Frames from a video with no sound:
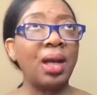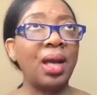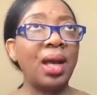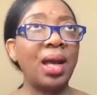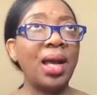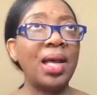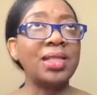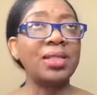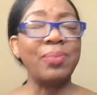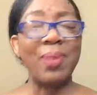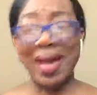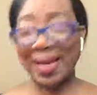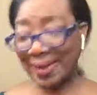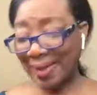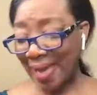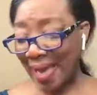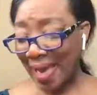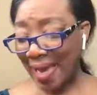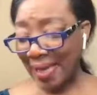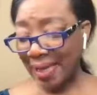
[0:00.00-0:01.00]
as my
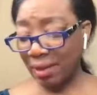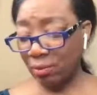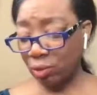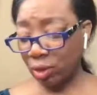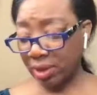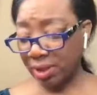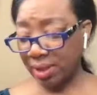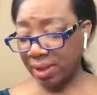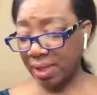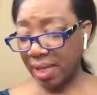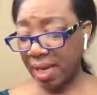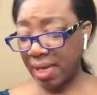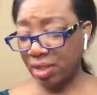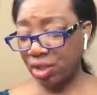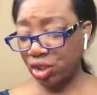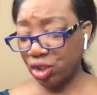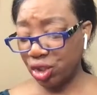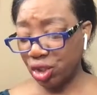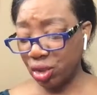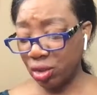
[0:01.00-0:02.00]
daddy would say,
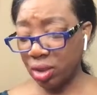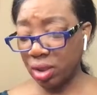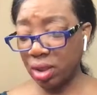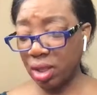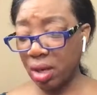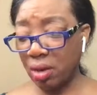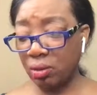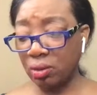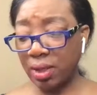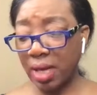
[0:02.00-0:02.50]
sugarcoat.